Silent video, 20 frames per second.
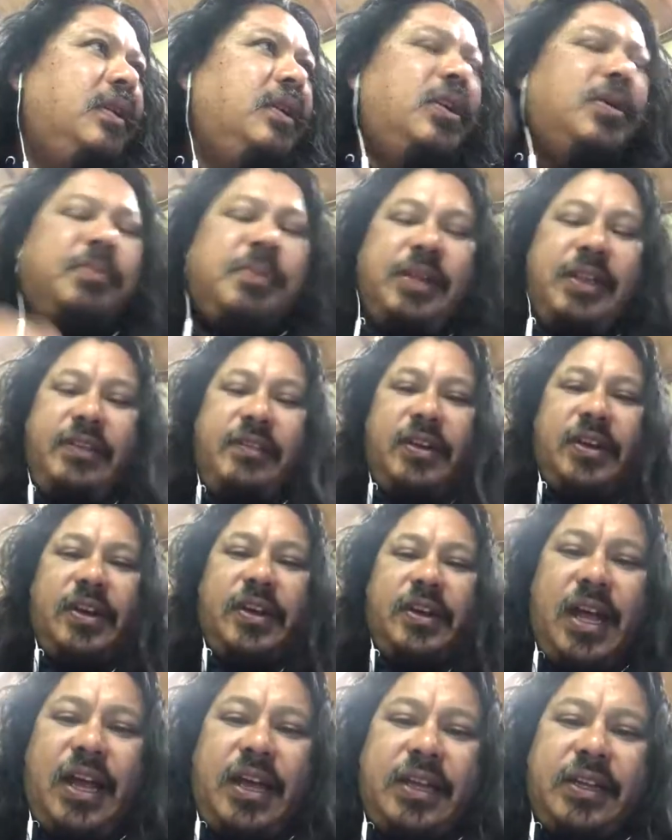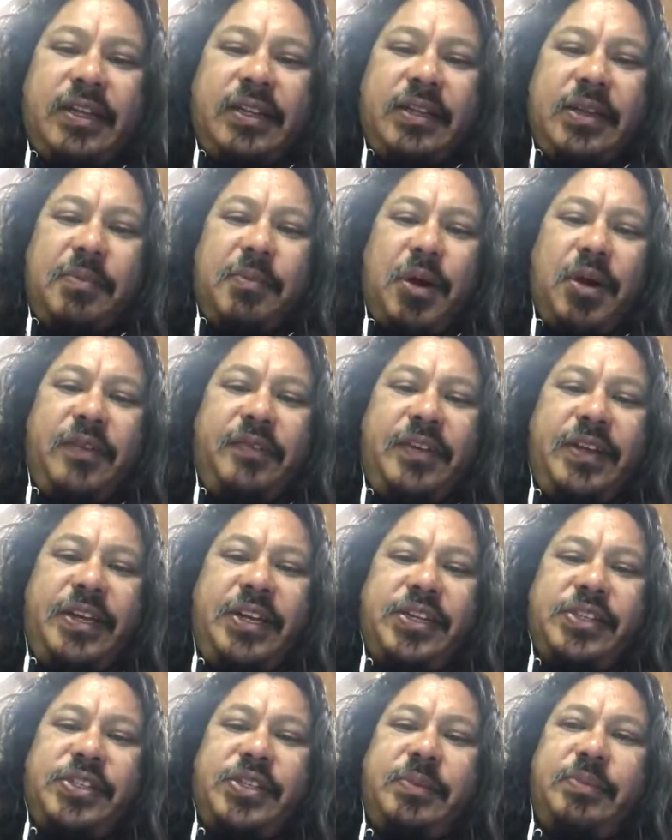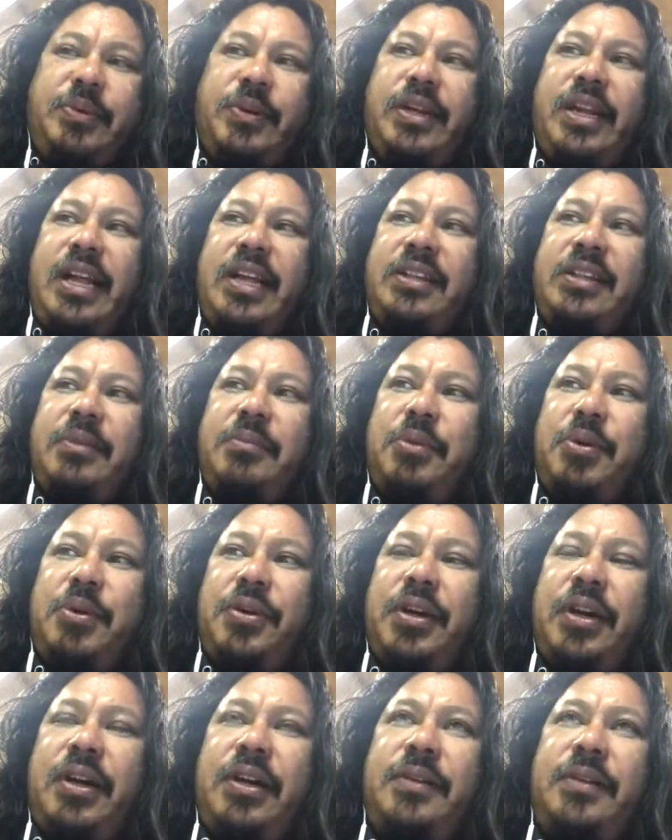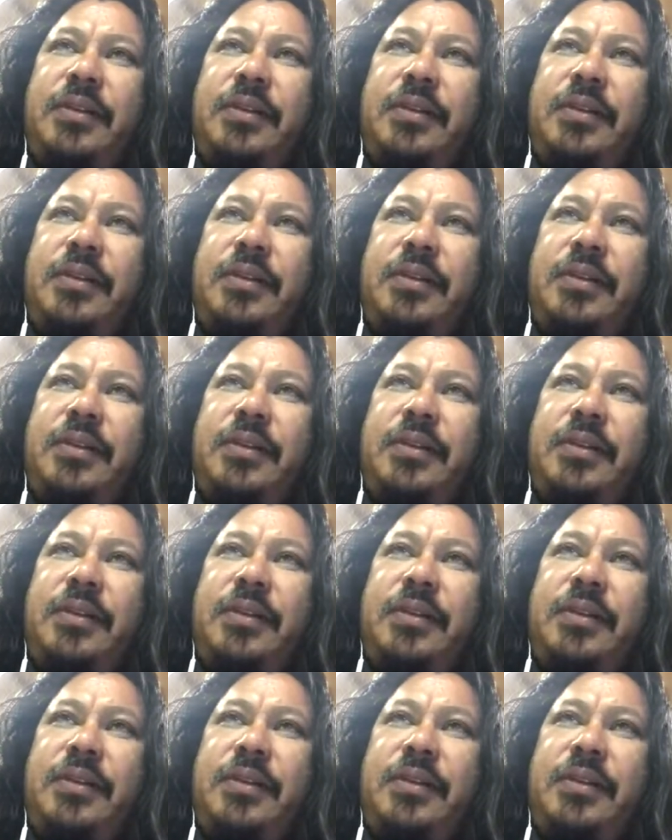believe it or not, the more videos you put out, the more